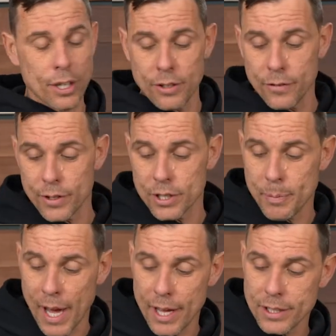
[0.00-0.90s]
on the first
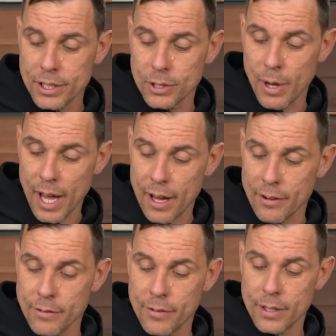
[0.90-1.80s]
pass. You
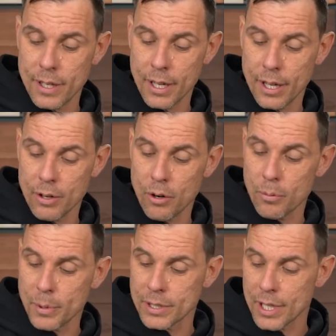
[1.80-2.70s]
have
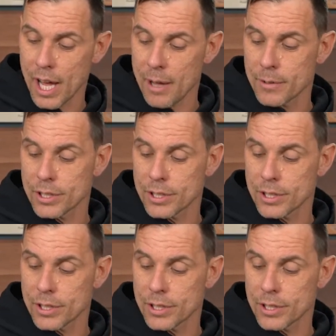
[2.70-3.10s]
open time.